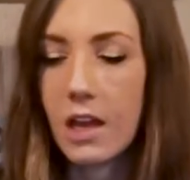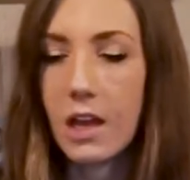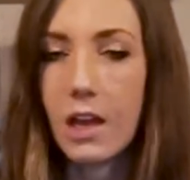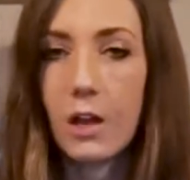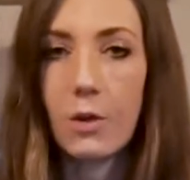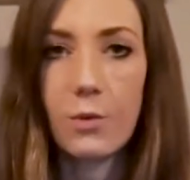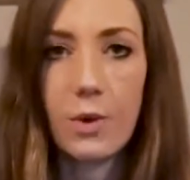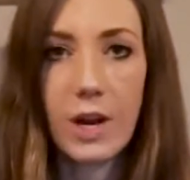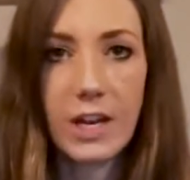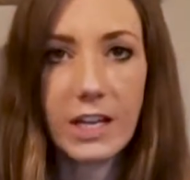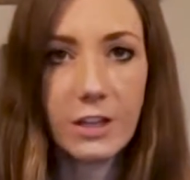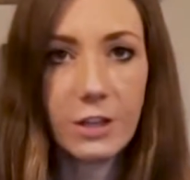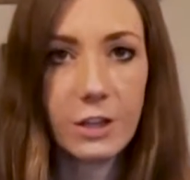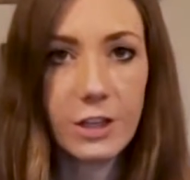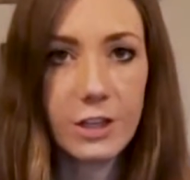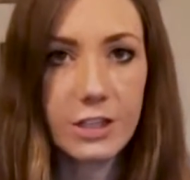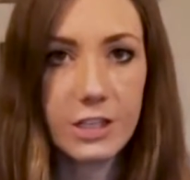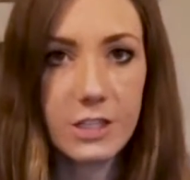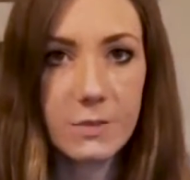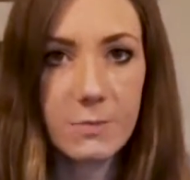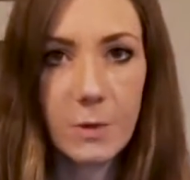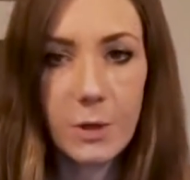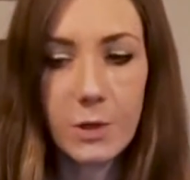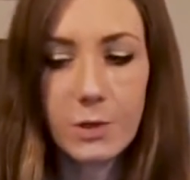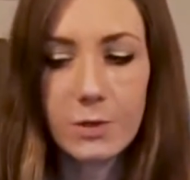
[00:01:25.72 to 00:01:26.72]
a regular
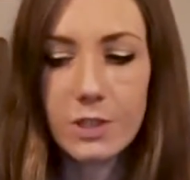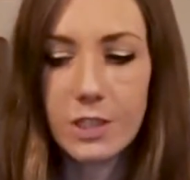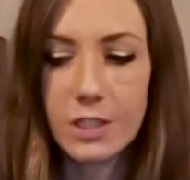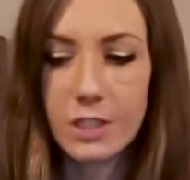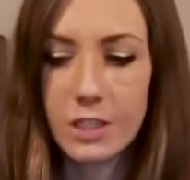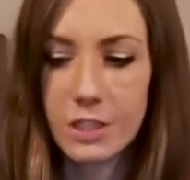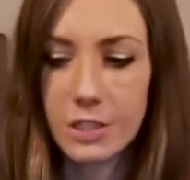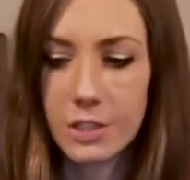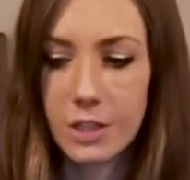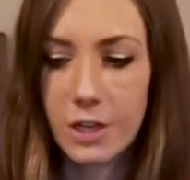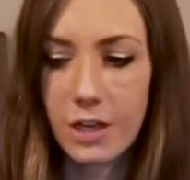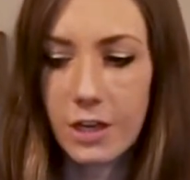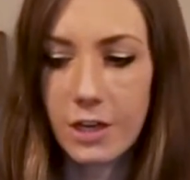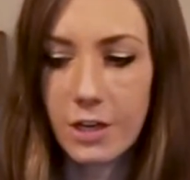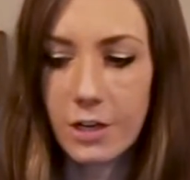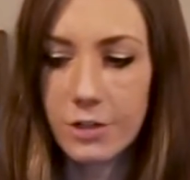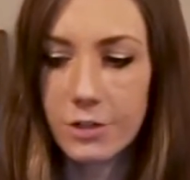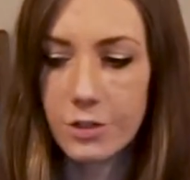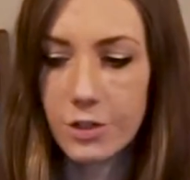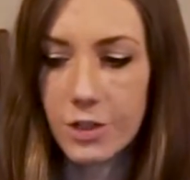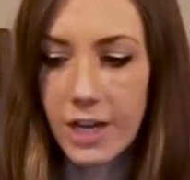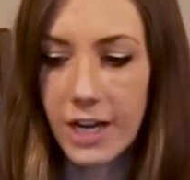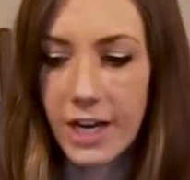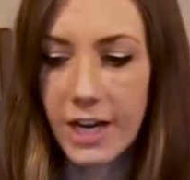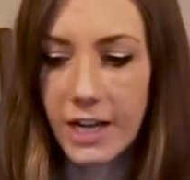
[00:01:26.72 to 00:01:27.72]
spoon to stir your
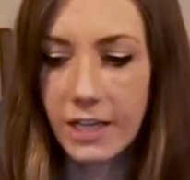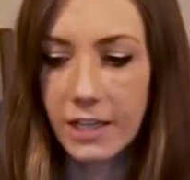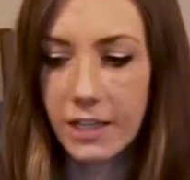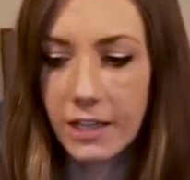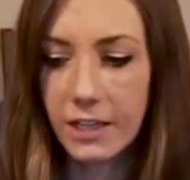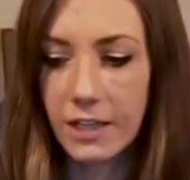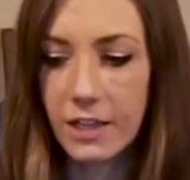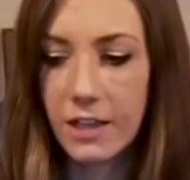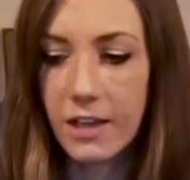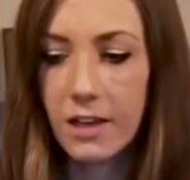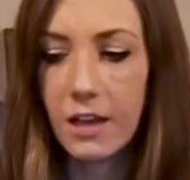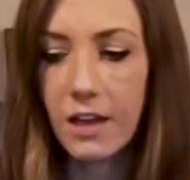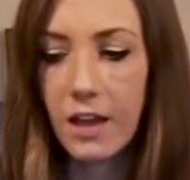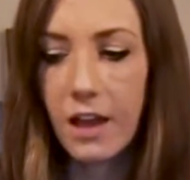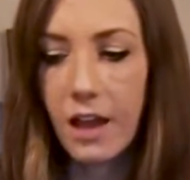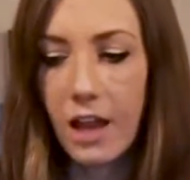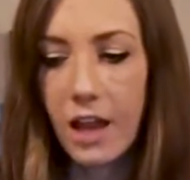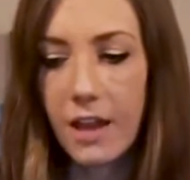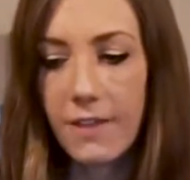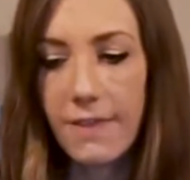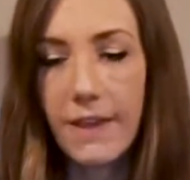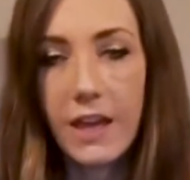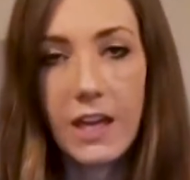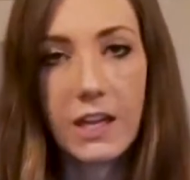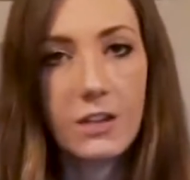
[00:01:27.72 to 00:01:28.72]
drink,
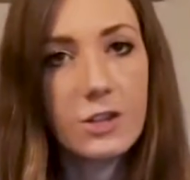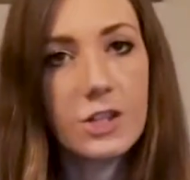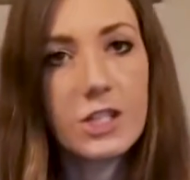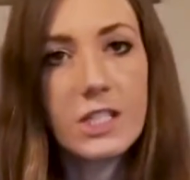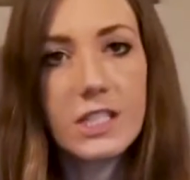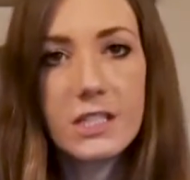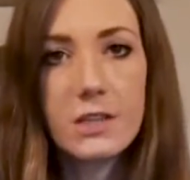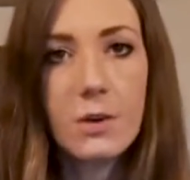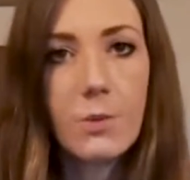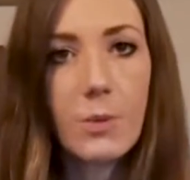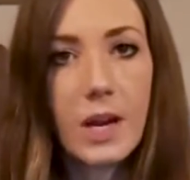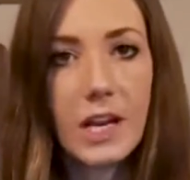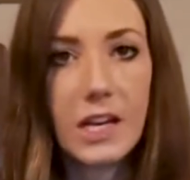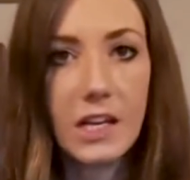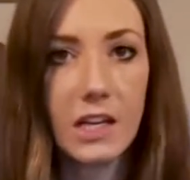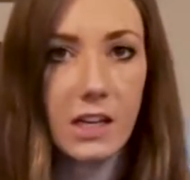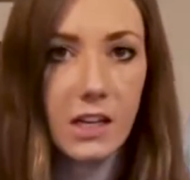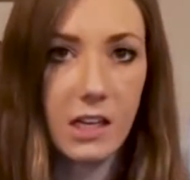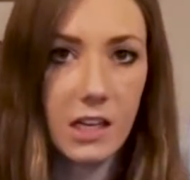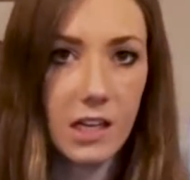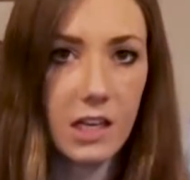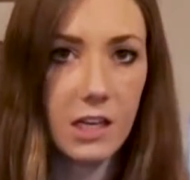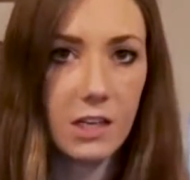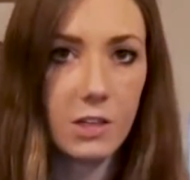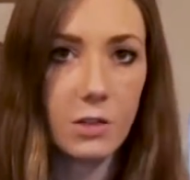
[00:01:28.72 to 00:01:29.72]
and then just a way to
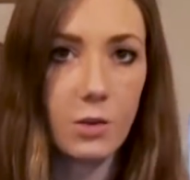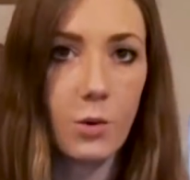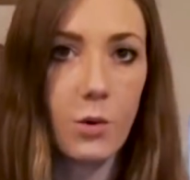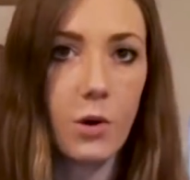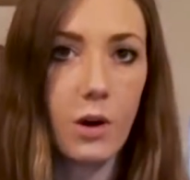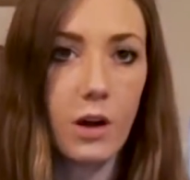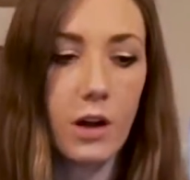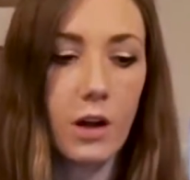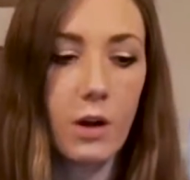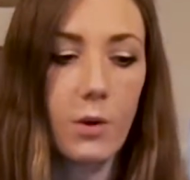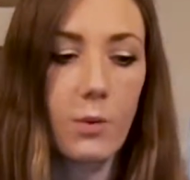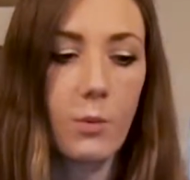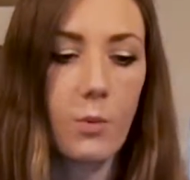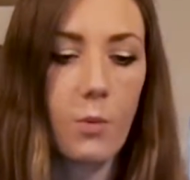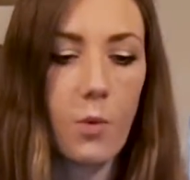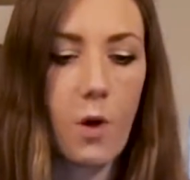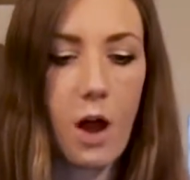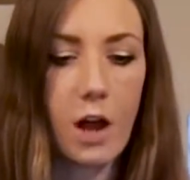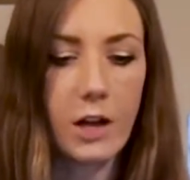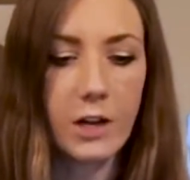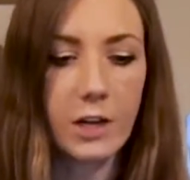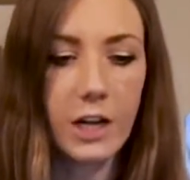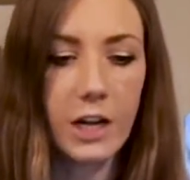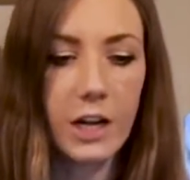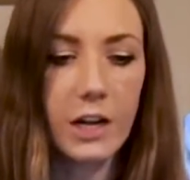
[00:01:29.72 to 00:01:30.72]
heat your
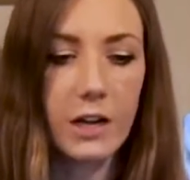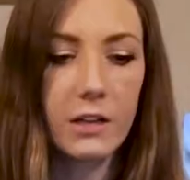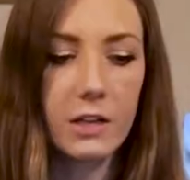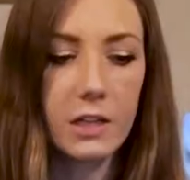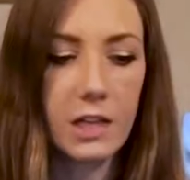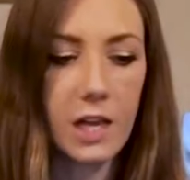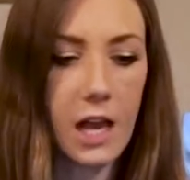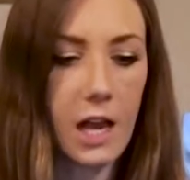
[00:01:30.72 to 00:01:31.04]
water.